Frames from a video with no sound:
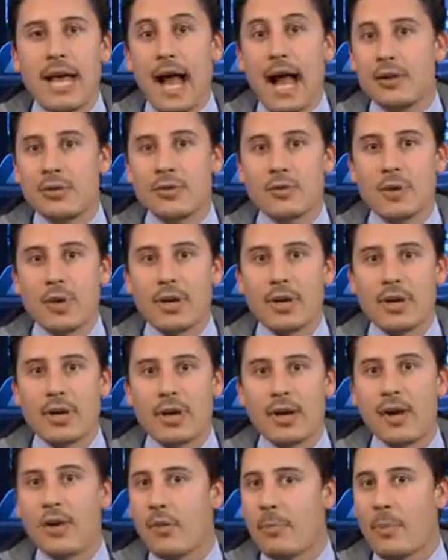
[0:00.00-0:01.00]
elsewhere
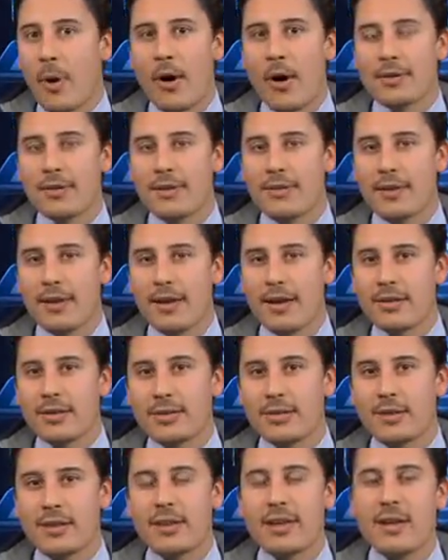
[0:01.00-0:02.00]
in other parts of the
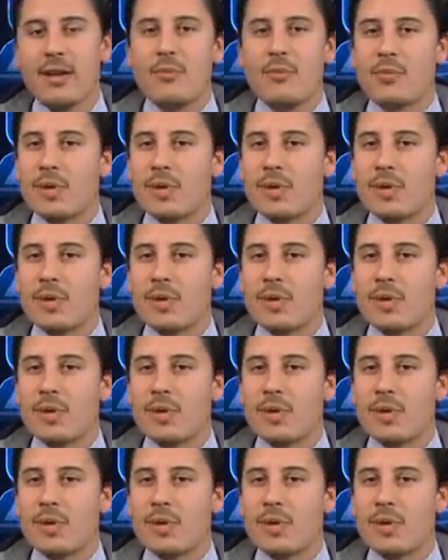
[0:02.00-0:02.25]
country,